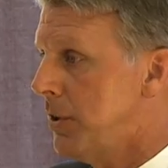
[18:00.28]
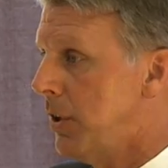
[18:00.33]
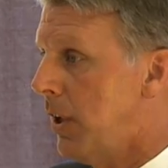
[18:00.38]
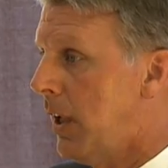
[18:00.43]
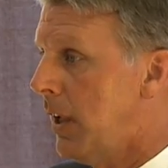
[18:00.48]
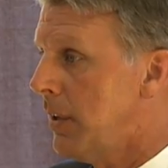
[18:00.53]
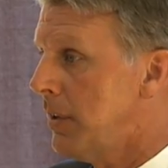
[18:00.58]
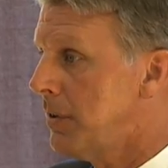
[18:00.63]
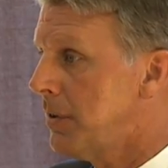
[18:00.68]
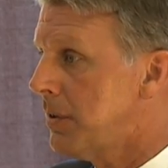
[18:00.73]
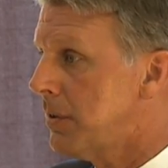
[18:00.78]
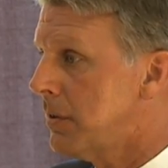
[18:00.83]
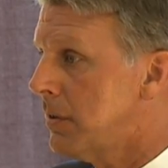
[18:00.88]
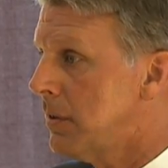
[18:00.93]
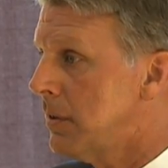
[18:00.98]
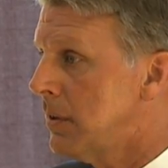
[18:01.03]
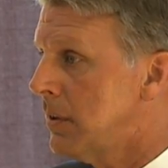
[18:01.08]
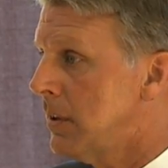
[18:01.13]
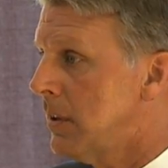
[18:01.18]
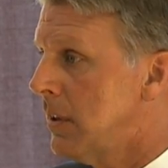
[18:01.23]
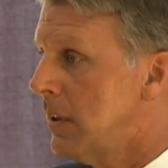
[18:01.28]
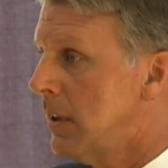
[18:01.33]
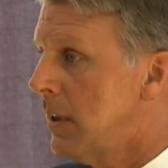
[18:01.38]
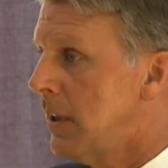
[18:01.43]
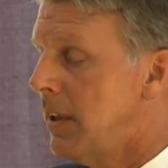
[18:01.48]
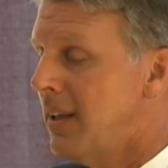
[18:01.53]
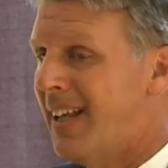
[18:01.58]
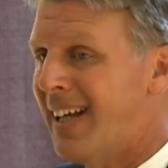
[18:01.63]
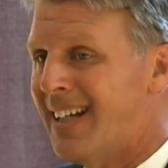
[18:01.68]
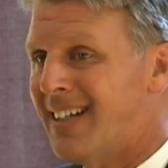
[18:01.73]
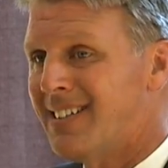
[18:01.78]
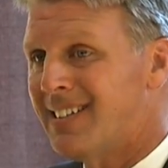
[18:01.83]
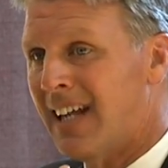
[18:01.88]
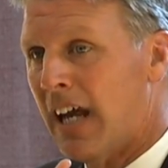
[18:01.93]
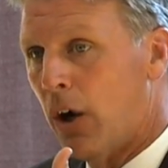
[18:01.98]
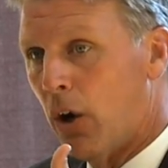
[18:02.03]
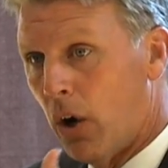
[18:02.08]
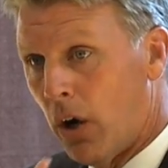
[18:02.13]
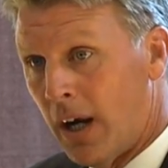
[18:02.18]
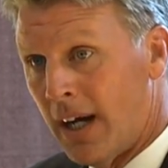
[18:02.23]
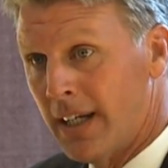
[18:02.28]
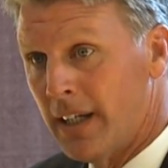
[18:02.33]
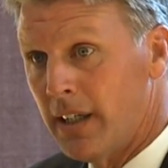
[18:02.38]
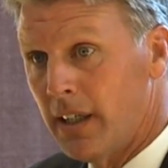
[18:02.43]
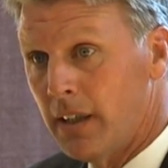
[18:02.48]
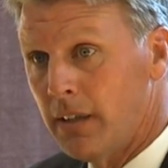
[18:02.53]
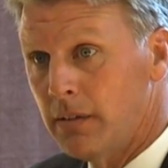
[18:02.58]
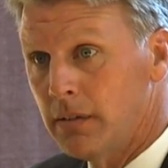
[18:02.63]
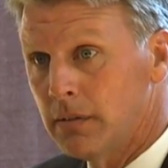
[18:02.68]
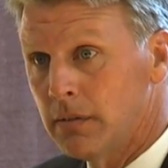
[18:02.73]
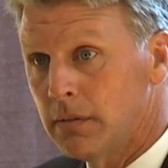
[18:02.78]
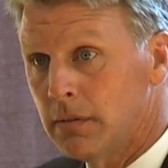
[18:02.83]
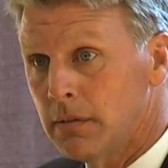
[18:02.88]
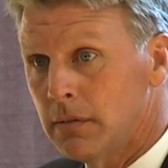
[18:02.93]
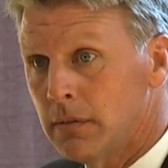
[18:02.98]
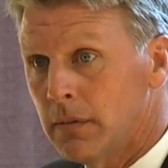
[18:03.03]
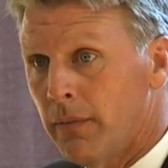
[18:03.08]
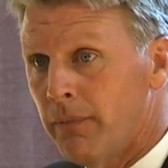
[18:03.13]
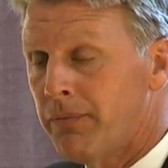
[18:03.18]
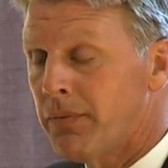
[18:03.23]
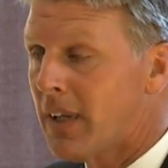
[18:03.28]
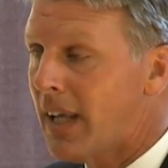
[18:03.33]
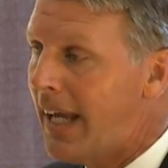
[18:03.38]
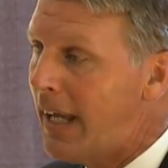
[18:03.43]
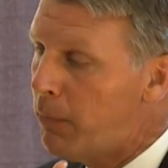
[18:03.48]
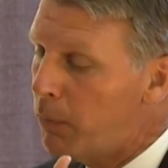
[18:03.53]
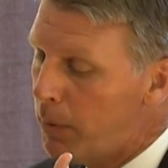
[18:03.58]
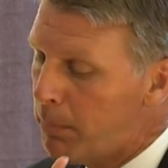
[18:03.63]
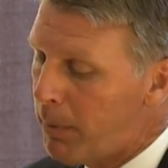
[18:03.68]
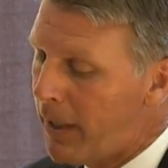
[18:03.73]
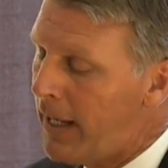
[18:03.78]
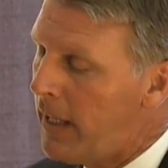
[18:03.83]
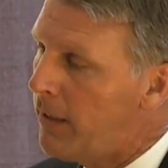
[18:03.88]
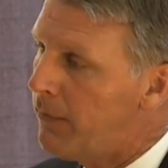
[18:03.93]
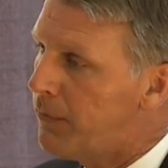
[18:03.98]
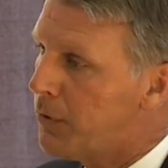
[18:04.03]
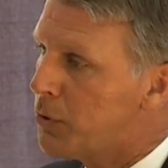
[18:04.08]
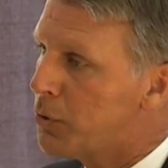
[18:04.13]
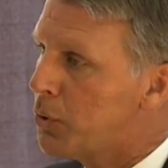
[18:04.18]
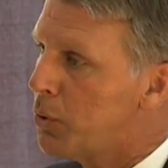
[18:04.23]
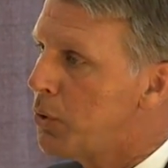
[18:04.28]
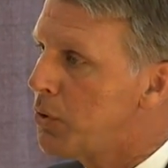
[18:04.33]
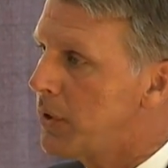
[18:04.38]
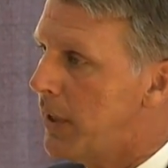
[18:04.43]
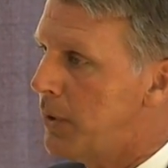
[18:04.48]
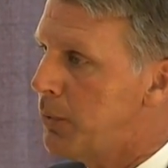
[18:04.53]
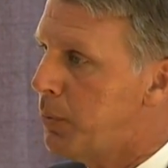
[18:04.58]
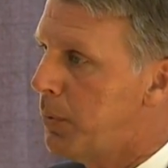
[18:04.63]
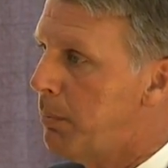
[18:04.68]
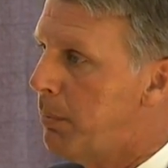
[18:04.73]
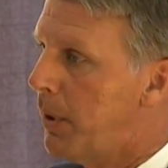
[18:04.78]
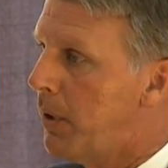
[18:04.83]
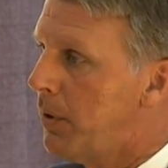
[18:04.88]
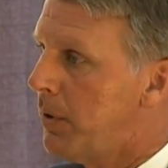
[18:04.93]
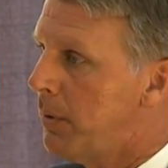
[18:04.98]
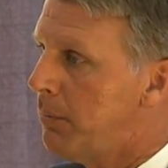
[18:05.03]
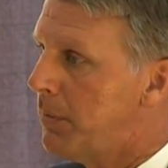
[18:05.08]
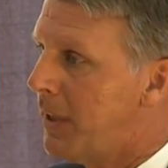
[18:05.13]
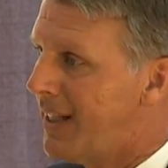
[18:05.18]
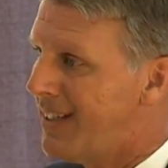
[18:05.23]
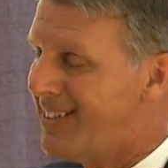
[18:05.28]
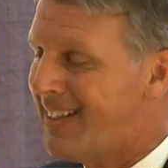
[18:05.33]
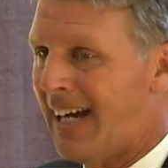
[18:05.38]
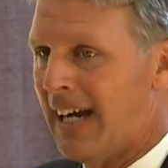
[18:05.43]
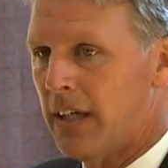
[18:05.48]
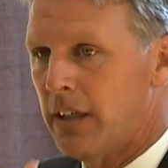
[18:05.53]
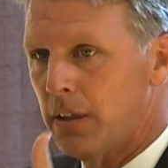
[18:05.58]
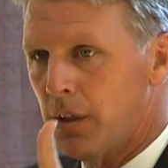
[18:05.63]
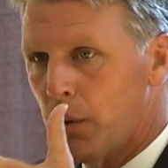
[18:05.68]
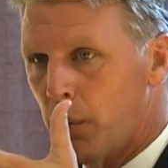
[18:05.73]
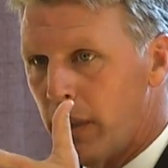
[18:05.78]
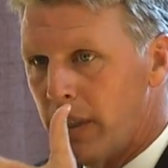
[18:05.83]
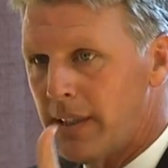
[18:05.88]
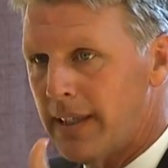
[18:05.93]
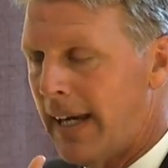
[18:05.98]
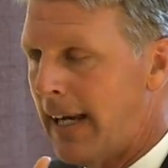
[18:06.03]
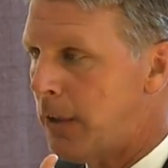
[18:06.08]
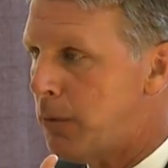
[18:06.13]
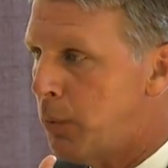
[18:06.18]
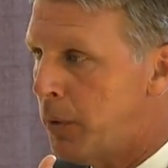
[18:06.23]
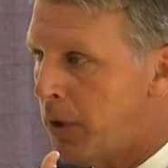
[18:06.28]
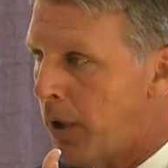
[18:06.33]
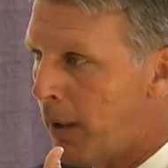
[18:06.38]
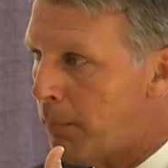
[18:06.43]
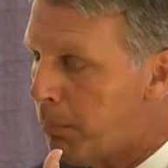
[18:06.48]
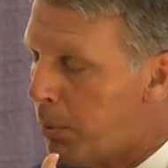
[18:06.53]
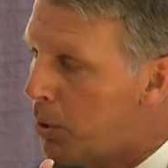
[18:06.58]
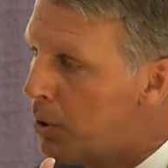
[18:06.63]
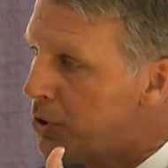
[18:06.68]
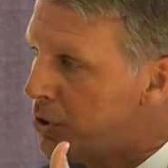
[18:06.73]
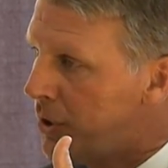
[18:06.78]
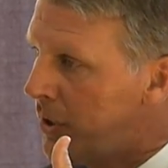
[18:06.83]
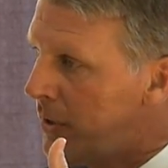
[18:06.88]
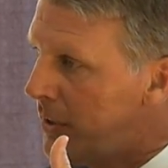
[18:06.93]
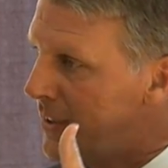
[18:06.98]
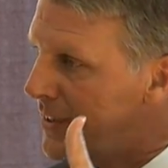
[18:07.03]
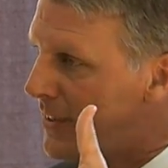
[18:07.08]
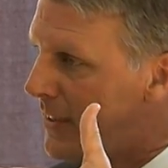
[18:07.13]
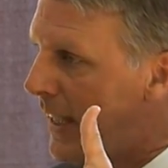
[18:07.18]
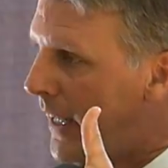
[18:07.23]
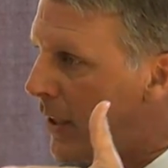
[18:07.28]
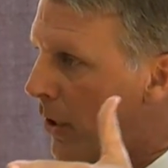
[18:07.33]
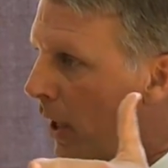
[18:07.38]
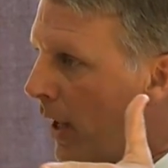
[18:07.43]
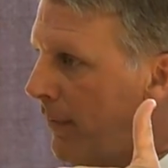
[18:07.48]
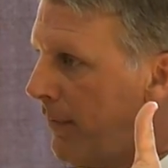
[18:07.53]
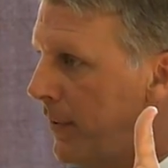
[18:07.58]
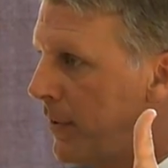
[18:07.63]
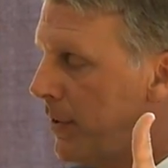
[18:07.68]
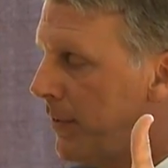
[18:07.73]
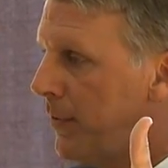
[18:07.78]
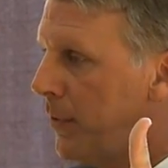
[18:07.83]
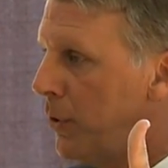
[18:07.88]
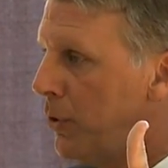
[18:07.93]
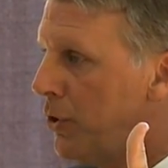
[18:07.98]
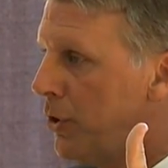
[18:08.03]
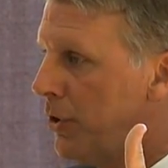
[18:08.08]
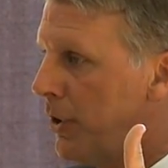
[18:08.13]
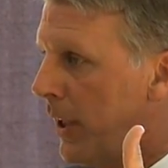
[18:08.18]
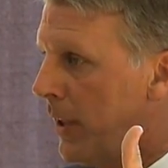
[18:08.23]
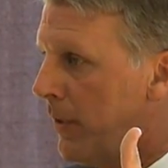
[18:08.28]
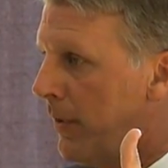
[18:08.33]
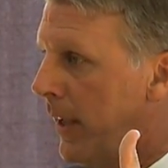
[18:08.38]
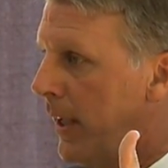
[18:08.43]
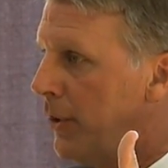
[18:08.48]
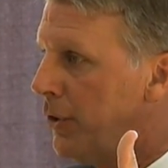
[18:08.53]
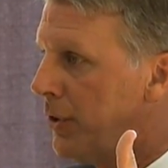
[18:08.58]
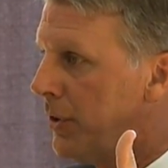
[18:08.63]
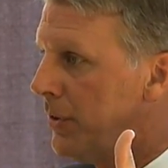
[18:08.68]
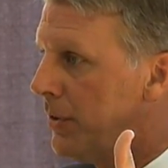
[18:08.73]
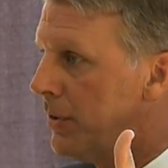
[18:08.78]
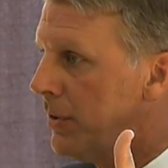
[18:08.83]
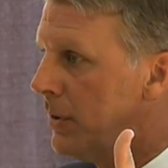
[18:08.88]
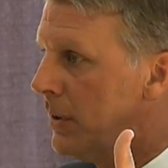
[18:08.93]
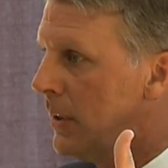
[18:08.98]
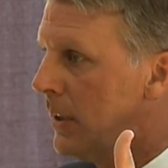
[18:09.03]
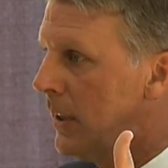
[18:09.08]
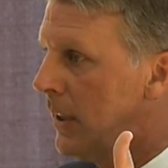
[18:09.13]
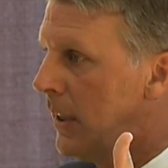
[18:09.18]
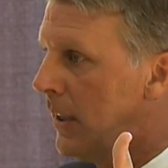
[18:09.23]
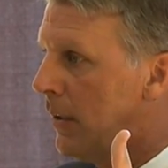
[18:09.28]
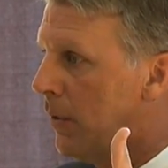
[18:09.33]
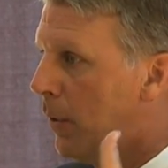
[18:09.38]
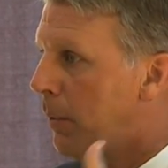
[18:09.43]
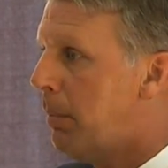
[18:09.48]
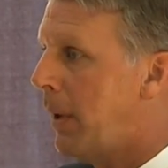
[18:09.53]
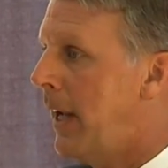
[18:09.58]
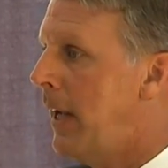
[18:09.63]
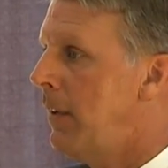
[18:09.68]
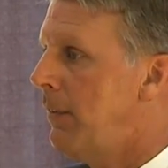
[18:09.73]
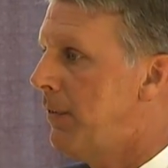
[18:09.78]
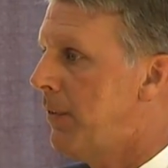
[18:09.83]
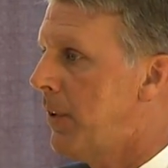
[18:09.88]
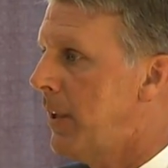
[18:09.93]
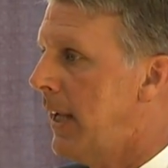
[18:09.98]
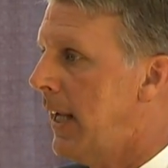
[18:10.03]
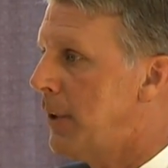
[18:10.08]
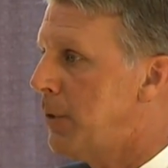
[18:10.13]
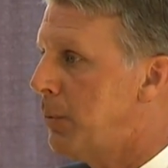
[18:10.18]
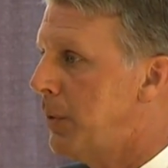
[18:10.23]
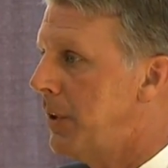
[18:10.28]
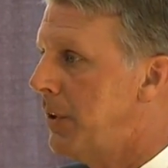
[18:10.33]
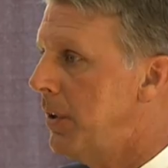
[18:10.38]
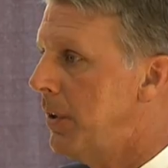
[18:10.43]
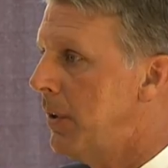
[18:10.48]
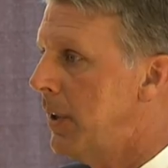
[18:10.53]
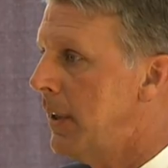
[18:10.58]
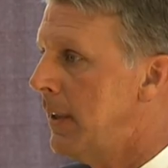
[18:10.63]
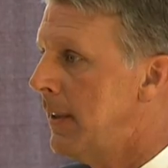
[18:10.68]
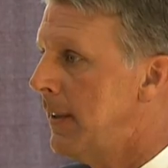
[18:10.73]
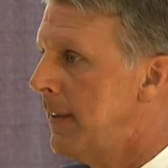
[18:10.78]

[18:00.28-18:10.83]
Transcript: dollars, that is now audited, and we're paying for schools as we build them, exactly the way we're not pushing this debt off into future generations. We're paying for it as we do it.